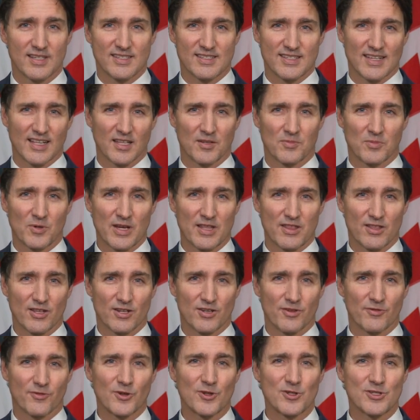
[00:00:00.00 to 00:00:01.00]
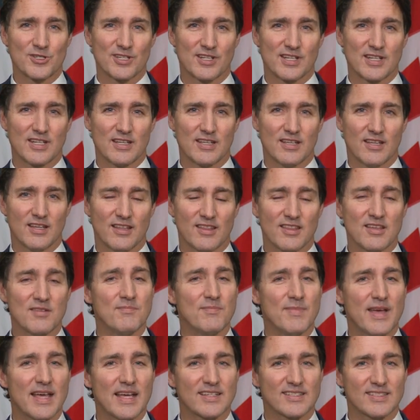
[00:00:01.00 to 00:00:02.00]
celebrate the diversity
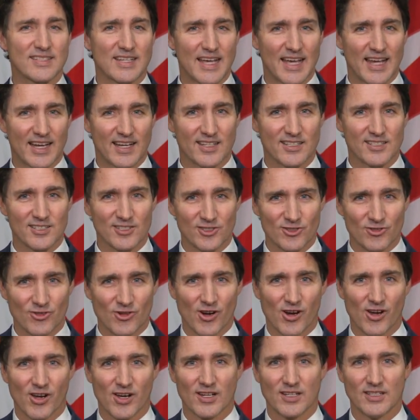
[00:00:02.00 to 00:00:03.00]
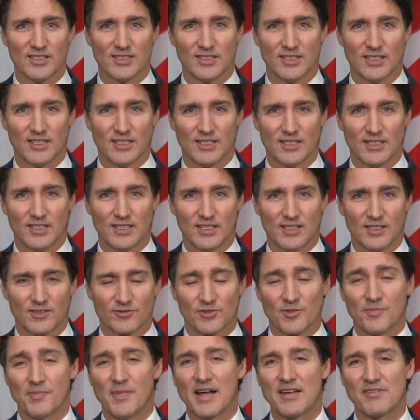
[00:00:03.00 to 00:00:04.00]
that makes Canada strong.
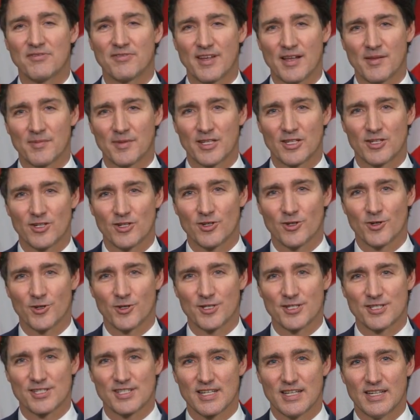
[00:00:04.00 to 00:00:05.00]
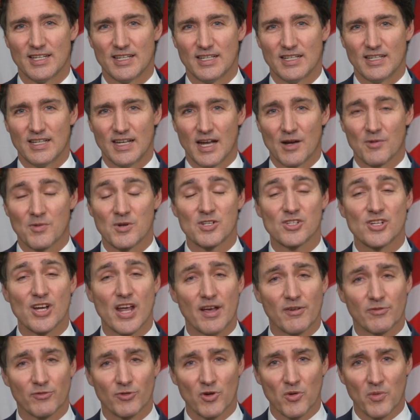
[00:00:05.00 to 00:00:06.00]
From my family to yours, I wish
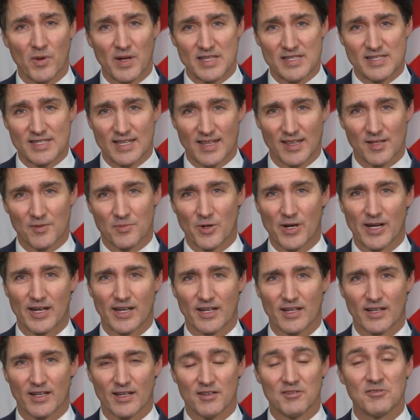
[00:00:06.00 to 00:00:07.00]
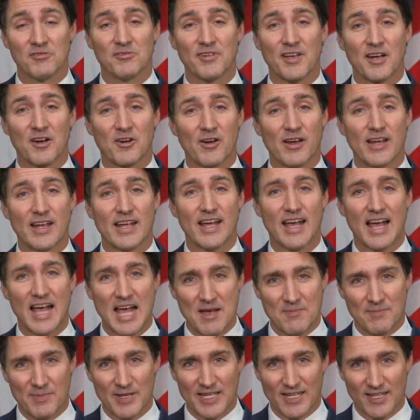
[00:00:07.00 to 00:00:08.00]
everyone celebrating a very
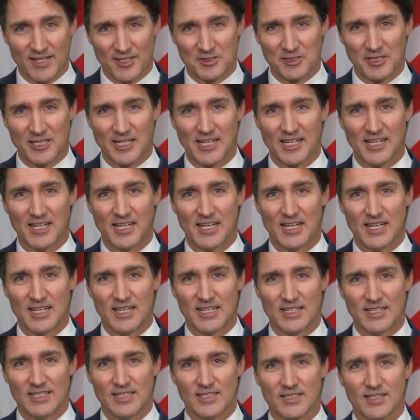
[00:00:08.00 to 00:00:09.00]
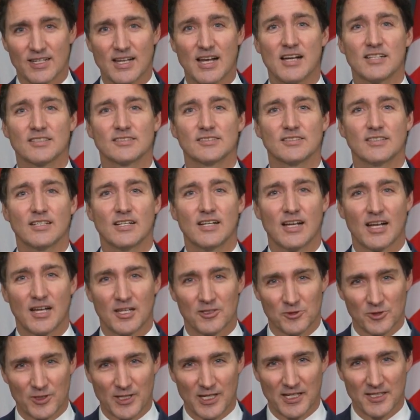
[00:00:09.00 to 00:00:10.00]
happy Hanukkah. Chag
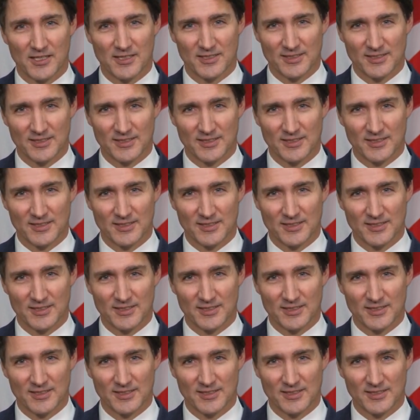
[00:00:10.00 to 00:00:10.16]
Hanukkah